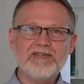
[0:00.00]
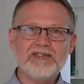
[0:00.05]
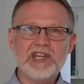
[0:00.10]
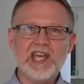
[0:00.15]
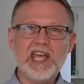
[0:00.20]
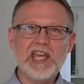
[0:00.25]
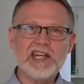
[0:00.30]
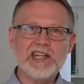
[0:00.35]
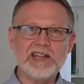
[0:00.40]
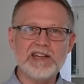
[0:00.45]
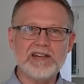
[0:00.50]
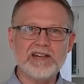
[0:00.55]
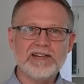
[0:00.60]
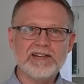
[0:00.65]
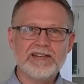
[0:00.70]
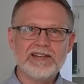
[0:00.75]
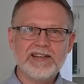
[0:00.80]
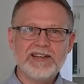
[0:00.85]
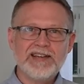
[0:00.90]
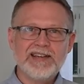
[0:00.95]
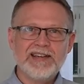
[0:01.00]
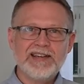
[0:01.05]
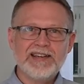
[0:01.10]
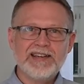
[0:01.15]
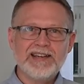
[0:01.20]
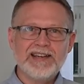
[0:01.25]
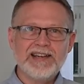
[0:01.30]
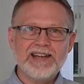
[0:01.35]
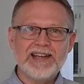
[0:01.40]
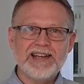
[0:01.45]
of Canaan.
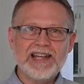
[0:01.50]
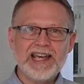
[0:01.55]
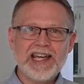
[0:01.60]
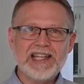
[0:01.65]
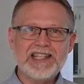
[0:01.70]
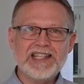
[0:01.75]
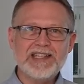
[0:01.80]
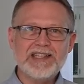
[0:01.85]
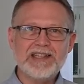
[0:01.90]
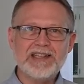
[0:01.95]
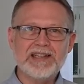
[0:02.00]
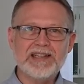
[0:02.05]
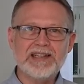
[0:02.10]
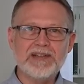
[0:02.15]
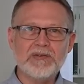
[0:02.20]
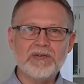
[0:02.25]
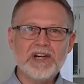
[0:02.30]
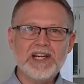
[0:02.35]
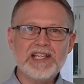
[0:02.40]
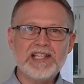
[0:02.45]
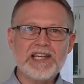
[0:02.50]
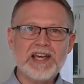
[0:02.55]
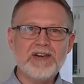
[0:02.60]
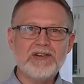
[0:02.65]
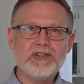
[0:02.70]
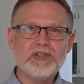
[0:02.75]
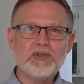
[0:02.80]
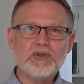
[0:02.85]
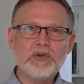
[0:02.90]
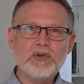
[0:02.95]
Uh, that uh, rings
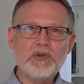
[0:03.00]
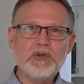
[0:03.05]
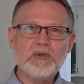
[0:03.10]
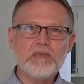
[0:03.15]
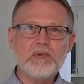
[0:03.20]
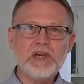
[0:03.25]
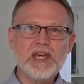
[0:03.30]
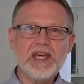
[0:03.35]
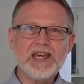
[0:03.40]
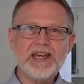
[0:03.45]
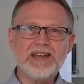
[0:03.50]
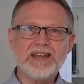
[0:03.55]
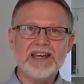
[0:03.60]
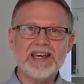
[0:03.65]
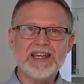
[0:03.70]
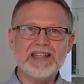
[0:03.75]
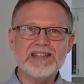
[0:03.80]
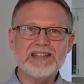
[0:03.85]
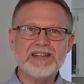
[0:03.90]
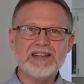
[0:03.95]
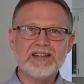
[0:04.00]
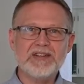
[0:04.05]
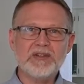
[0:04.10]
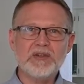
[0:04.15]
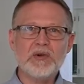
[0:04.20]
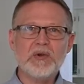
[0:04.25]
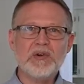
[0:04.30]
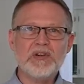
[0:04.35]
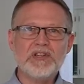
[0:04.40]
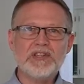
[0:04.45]
out true to me that uh, the
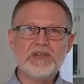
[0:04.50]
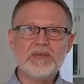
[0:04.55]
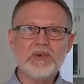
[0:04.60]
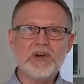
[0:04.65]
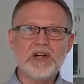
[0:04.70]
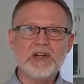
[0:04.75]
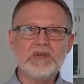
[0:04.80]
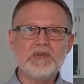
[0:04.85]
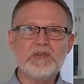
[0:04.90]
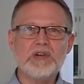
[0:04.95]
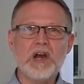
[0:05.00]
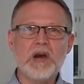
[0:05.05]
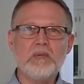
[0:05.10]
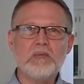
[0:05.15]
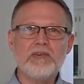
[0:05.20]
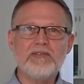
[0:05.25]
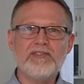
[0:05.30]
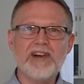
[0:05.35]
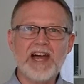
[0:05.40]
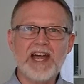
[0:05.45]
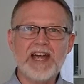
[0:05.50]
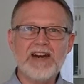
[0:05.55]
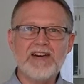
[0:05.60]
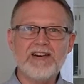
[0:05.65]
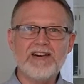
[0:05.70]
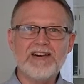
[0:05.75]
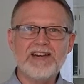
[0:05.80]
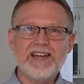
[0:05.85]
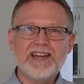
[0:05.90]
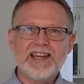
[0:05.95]
Lord is the one who is our
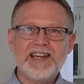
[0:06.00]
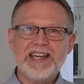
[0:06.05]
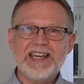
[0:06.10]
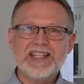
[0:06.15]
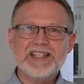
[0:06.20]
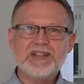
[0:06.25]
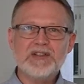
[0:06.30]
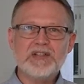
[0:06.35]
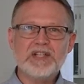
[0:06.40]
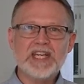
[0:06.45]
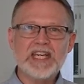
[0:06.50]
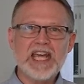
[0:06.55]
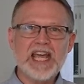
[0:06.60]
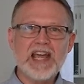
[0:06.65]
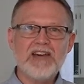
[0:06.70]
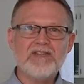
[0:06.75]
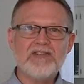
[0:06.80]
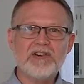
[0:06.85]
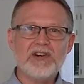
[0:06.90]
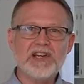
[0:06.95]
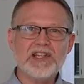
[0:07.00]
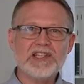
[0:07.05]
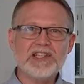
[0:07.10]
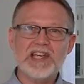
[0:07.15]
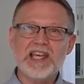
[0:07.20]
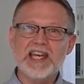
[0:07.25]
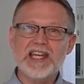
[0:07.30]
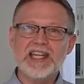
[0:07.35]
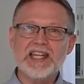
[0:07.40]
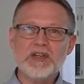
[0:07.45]
provider. He's looking after
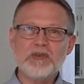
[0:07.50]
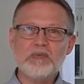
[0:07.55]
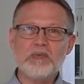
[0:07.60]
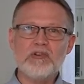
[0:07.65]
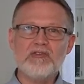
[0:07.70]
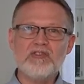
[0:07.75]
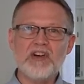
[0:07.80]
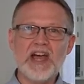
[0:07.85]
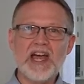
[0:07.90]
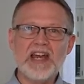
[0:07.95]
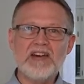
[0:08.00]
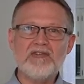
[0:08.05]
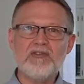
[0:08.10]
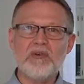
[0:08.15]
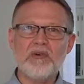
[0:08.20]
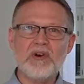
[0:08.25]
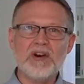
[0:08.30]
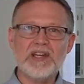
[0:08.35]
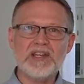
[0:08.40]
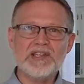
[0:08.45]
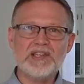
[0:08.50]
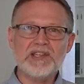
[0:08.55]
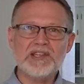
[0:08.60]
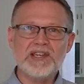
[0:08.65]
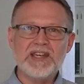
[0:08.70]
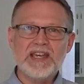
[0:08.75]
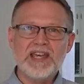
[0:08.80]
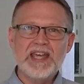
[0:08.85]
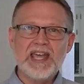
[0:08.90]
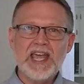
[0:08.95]
us and He'll provide for
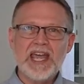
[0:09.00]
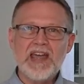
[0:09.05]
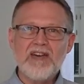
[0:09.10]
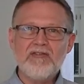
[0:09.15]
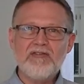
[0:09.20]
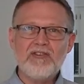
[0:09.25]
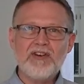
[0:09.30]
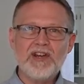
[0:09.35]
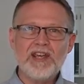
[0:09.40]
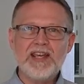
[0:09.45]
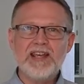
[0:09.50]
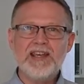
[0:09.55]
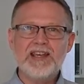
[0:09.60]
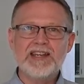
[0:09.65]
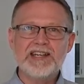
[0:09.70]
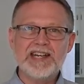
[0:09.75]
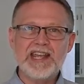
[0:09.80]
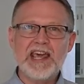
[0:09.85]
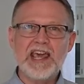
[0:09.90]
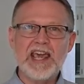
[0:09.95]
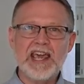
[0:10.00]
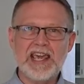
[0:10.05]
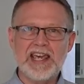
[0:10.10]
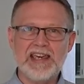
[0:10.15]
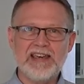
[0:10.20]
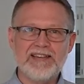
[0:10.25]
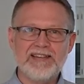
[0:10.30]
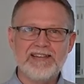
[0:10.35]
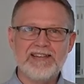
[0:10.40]
us every day.